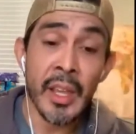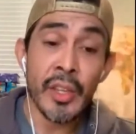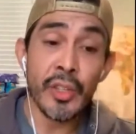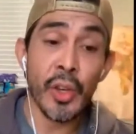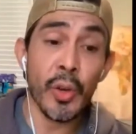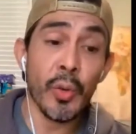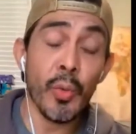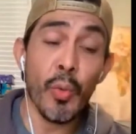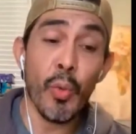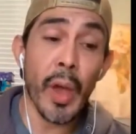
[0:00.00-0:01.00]
So
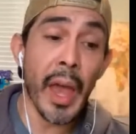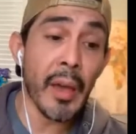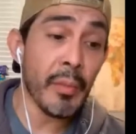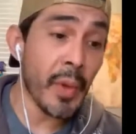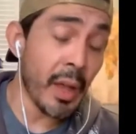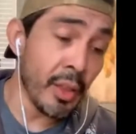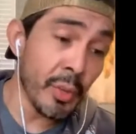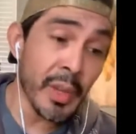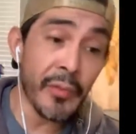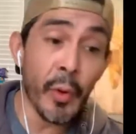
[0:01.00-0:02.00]
a little
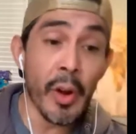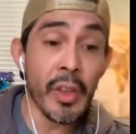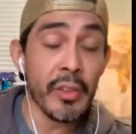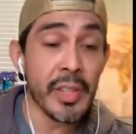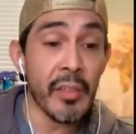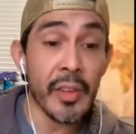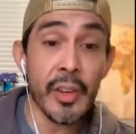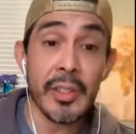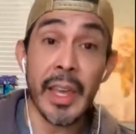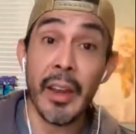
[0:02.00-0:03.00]
bit forward, another seven
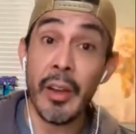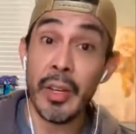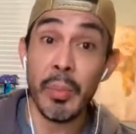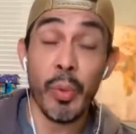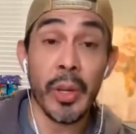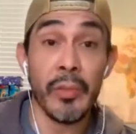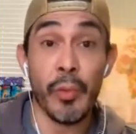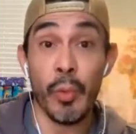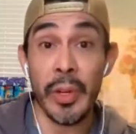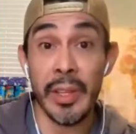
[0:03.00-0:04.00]
years later, I ended up working
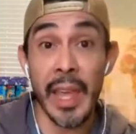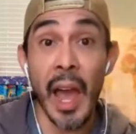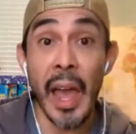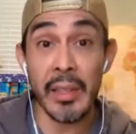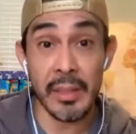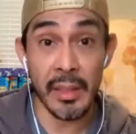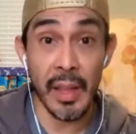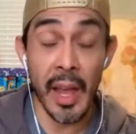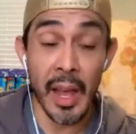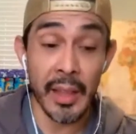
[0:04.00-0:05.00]
for one of the highest
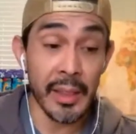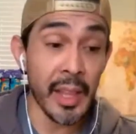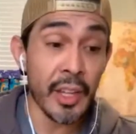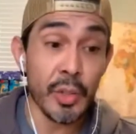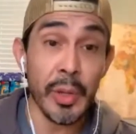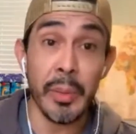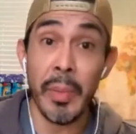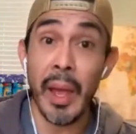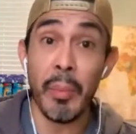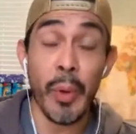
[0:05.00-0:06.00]
uh, luxury
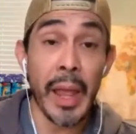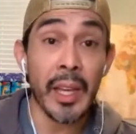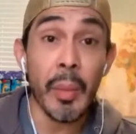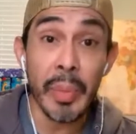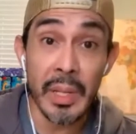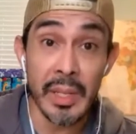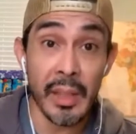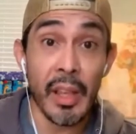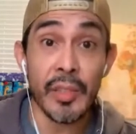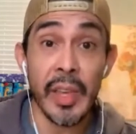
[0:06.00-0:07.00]
uh, brand companies in
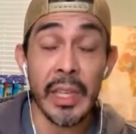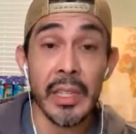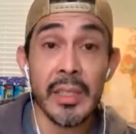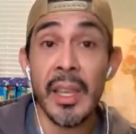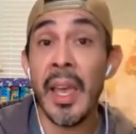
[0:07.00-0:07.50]
Las Vegas.